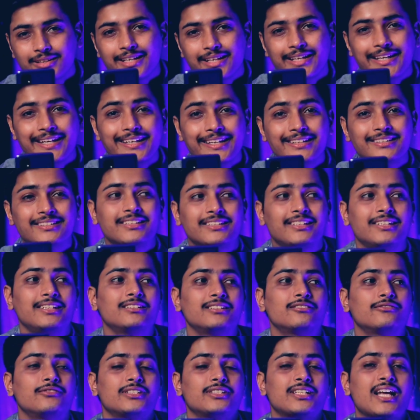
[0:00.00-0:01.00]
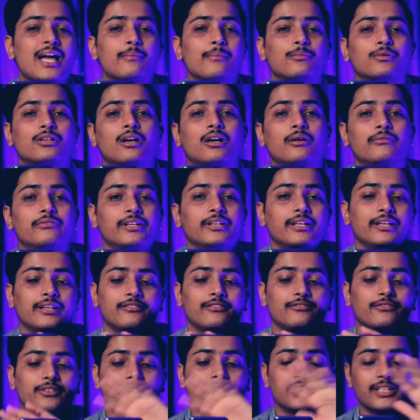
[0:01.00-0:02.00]
the A series which I am
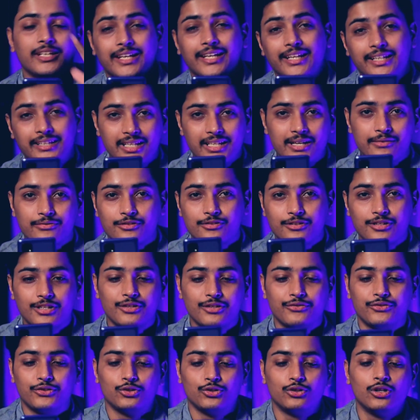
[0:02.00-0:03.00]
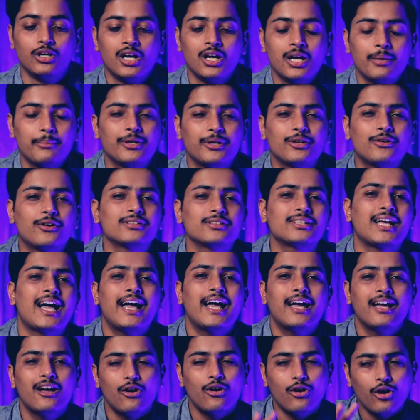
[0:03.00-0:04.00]
covering with in-depth review, because
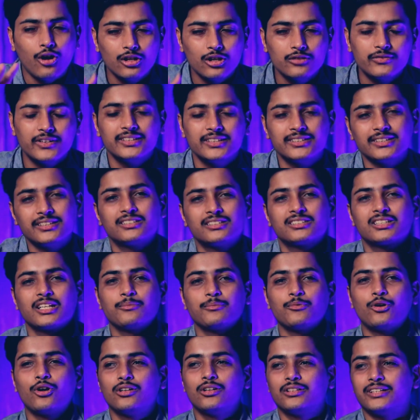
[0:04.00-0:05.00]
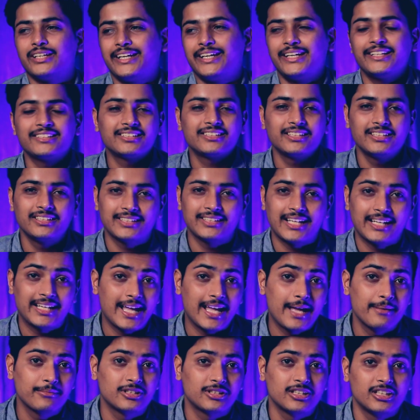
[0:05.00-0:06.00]
I always skip all the A series and
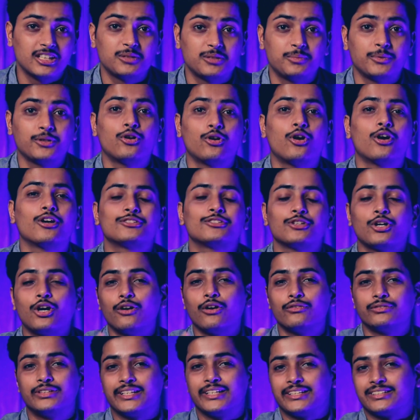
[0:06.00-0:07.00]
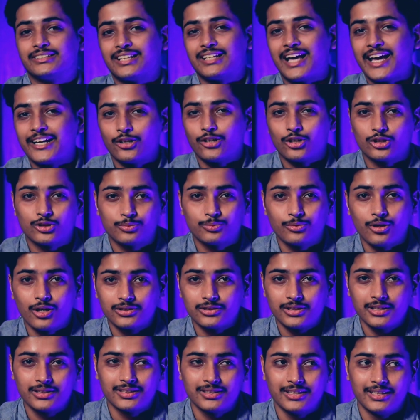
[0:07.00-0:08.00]
M series because of the Exynos
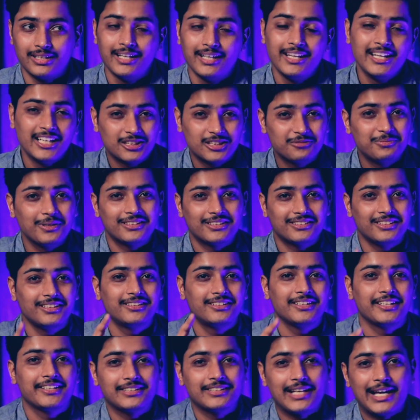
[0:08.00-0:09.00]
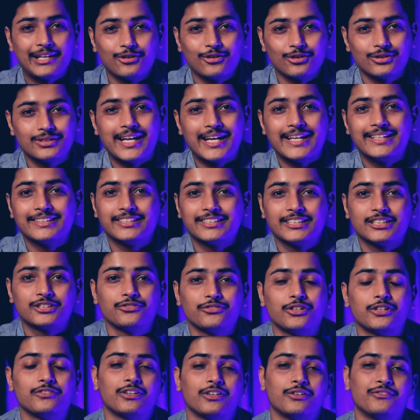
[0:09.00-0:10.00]
processor, especially the Exynos
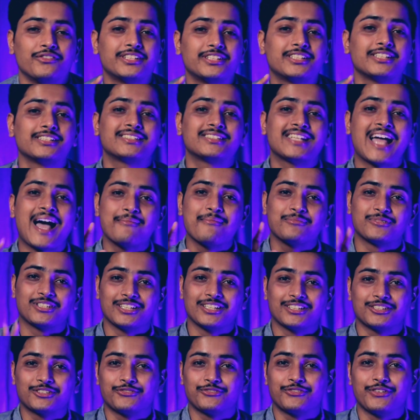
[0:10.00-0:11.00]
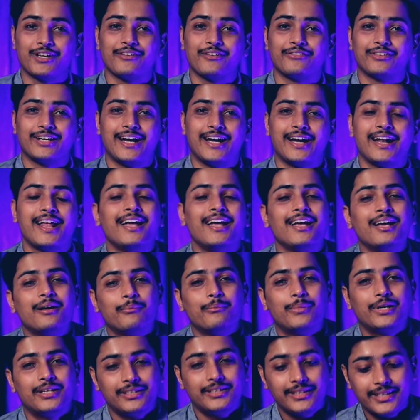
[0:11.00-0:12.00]
9611, which is Samsung's favorite.
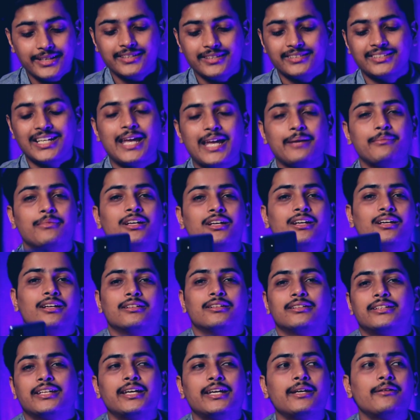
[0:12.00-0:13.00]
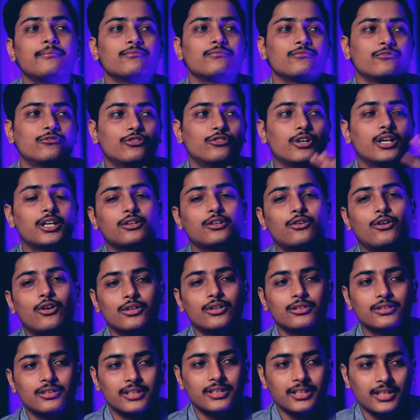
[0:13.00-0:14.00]
But this time they work
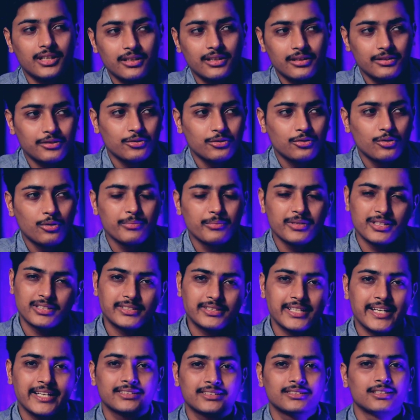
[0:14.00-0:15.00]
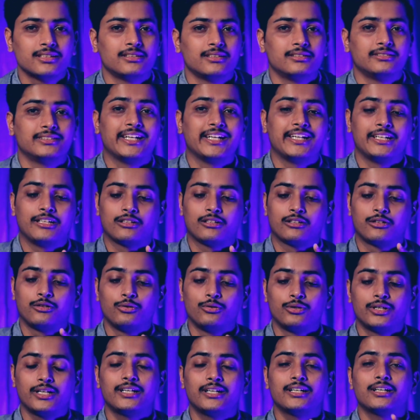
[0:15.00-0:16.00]
on their mistakes. They
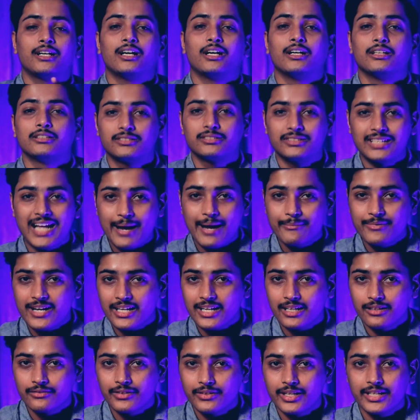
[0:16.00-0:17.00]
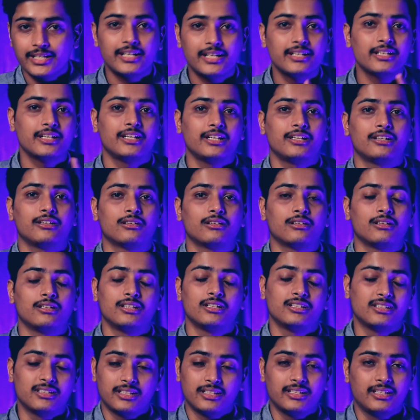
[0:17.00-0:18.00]
included a Snapdragon variant
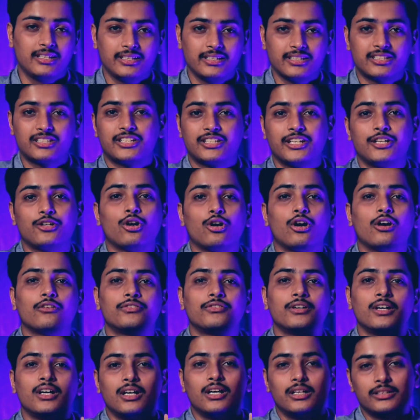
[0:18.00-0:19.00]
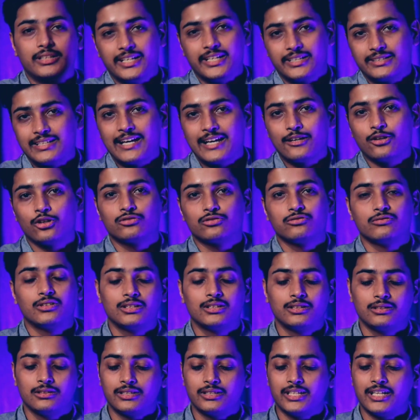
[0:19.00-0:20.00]
instead of the Exynos
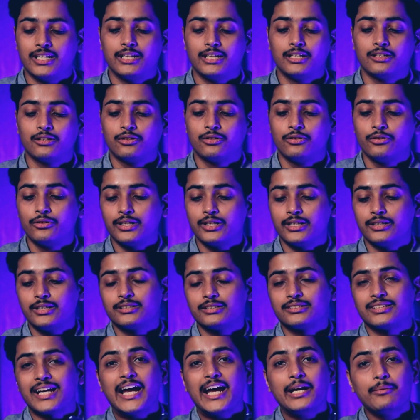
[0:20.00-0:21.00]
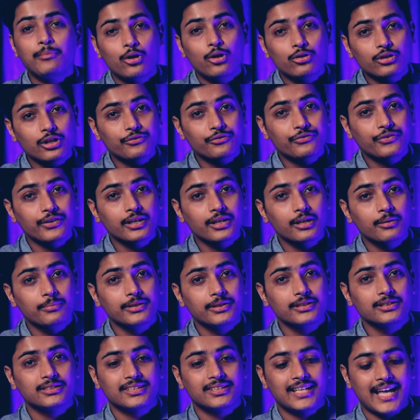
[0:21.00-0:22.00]
one. They included the side mounted
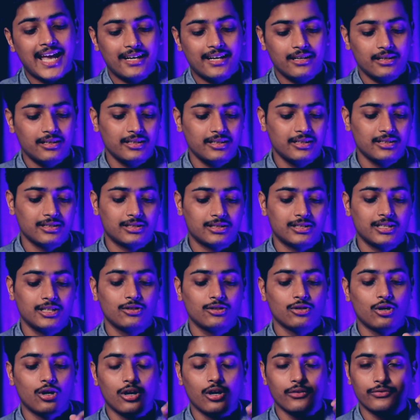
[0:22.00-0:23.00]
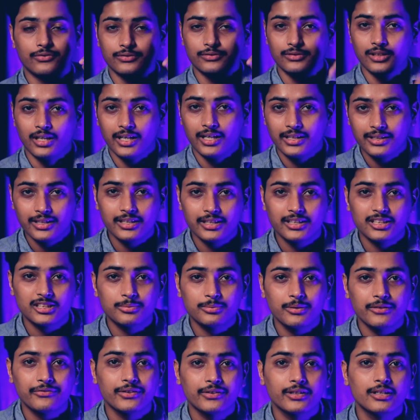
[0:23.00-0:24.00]
fingerprint scanner instead of the under
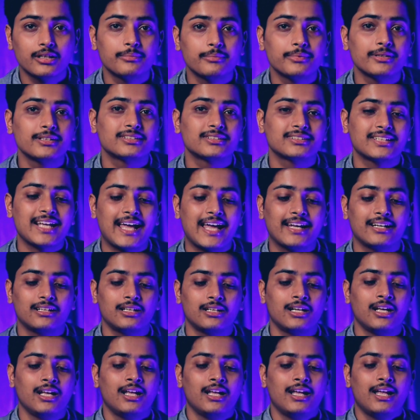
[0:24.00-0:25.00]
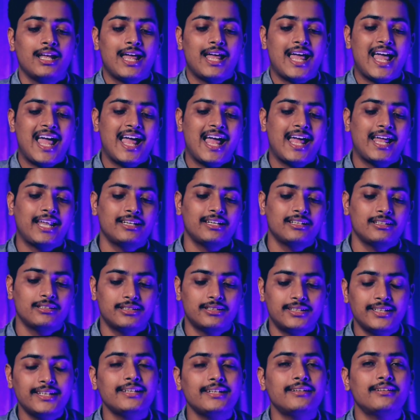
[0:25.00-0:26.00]
display fingerprint scanner, and
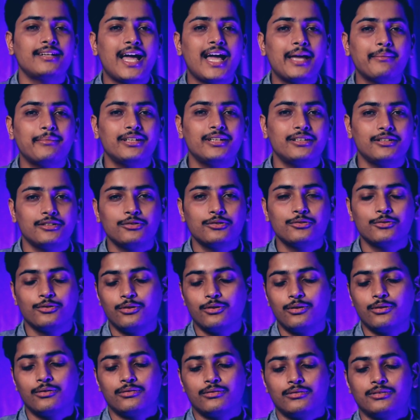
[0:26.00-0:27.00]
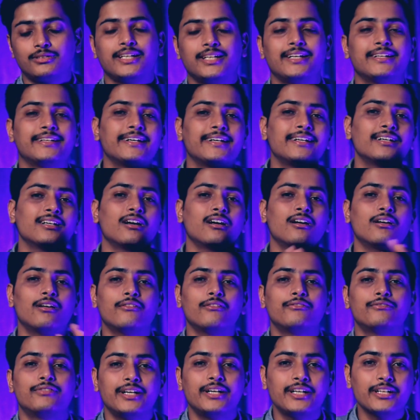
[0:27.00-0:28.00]
they did a
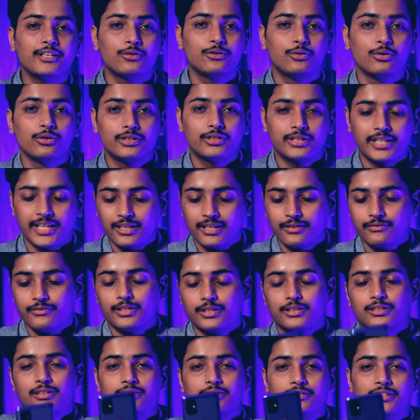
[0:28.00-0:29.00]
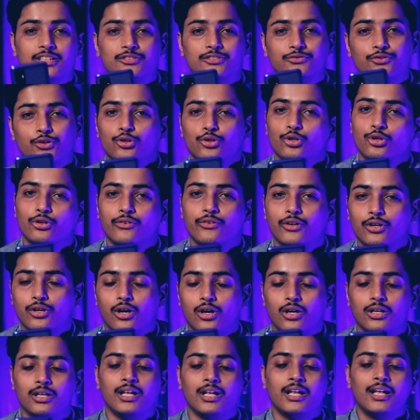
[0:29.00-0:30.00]
very good thing with this phone
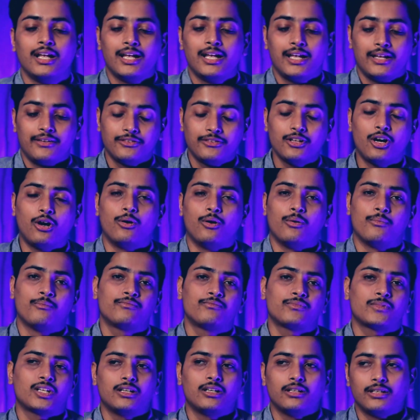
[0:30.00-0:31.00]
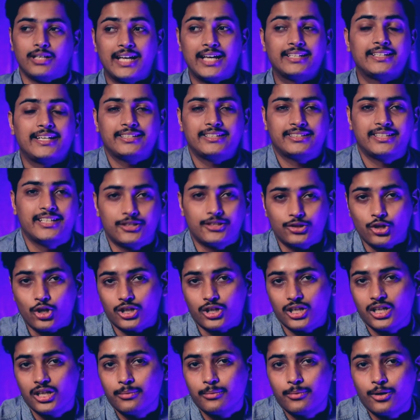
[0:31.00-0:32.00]
overall. Now as I said,
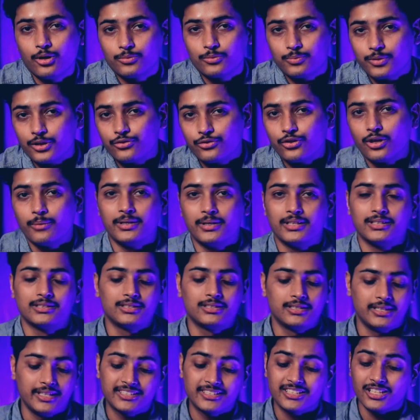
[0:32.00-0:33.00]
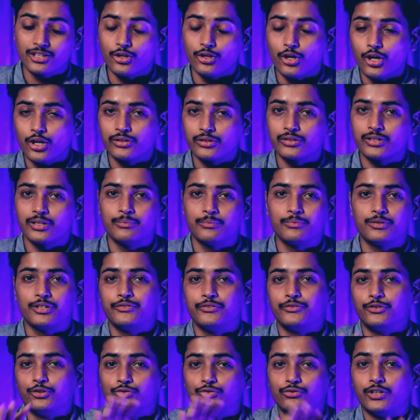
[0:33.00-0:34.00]
talking about performance, it's a long-term
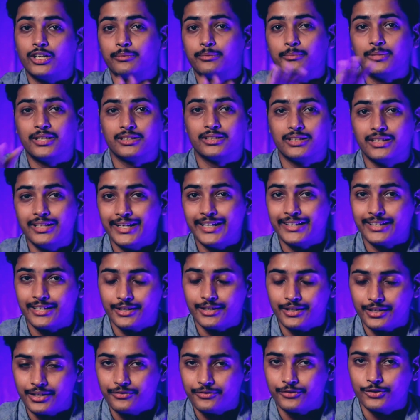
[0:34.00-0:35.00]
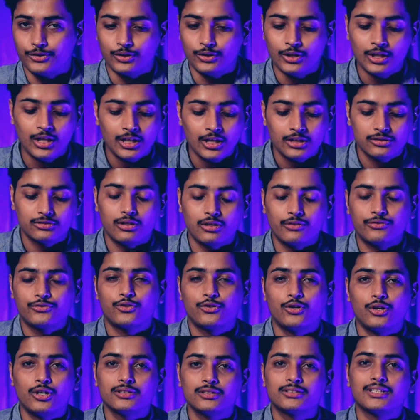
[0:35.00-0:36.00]
review, 1 month later review, so of
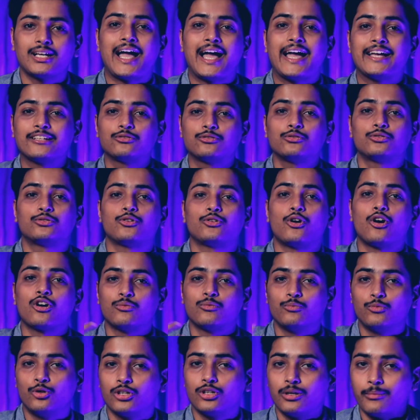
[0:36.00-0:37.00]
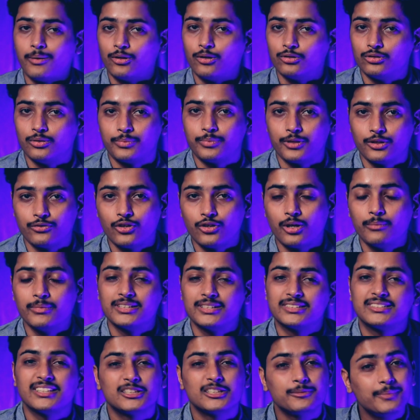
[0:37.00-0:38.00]
course I should talk more about the
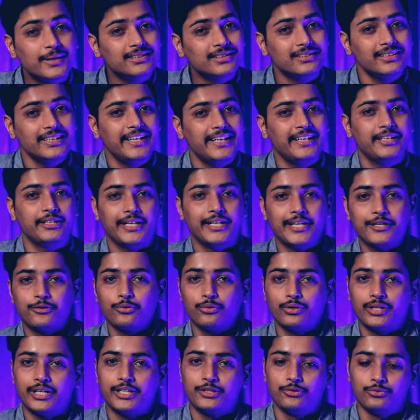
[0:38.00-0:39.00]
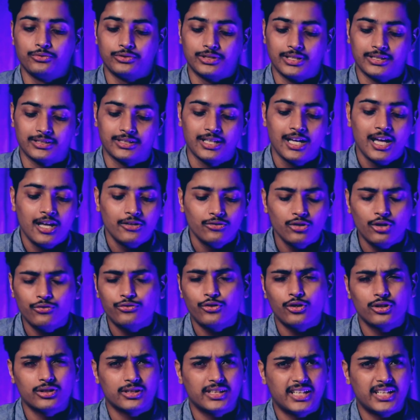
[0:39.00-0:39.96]
performance, especially in day-to-day uses. Now for